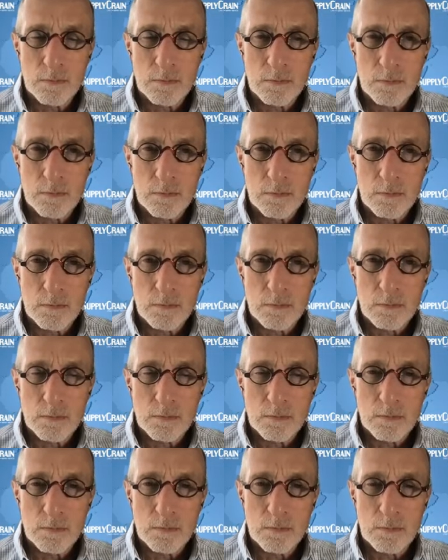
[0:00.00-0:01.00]

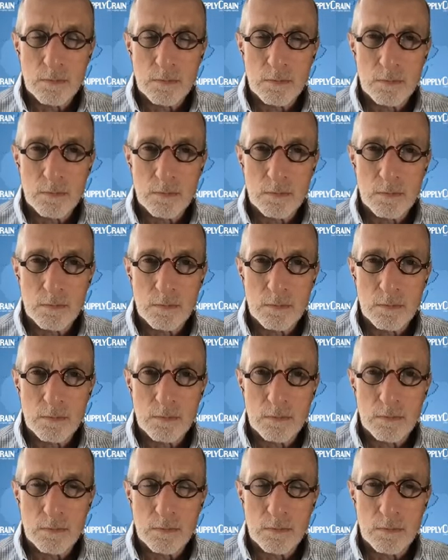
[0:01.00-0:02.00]

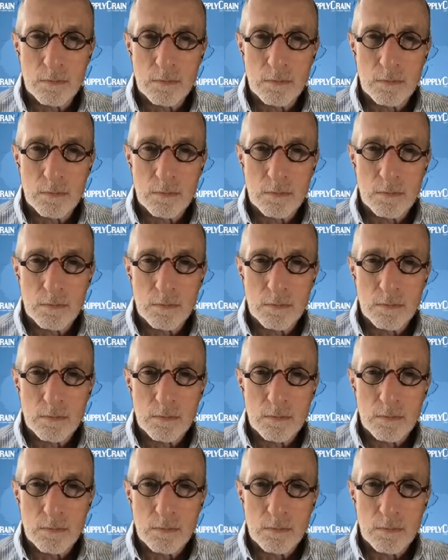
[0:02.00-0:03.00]

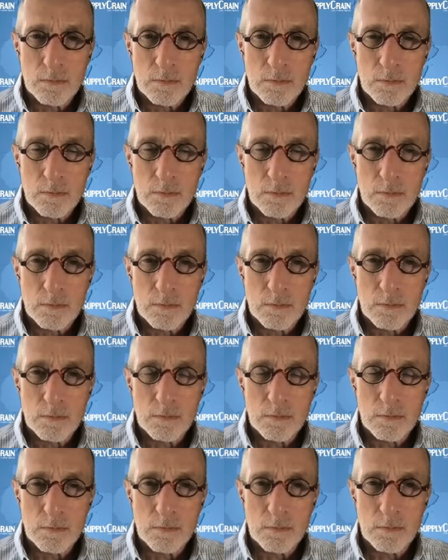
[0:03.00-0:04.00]

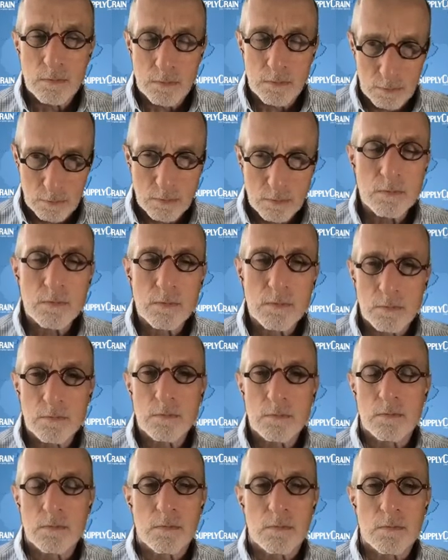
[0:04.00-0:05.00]

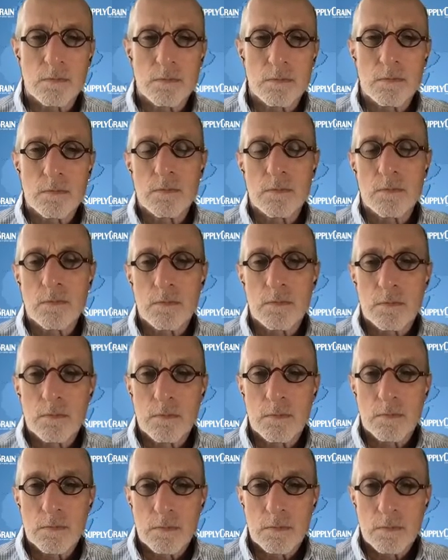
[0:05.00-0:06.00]

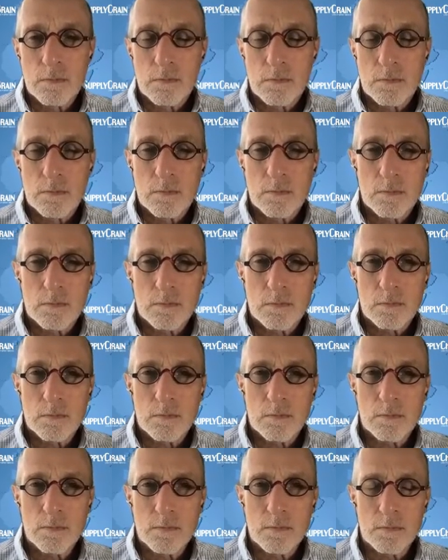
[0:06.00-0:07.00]

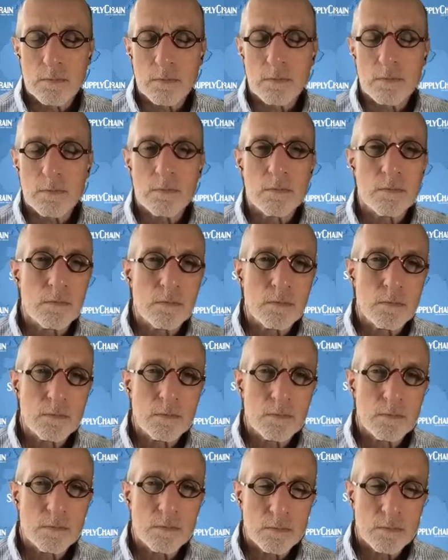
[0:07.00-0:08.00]
[no speech]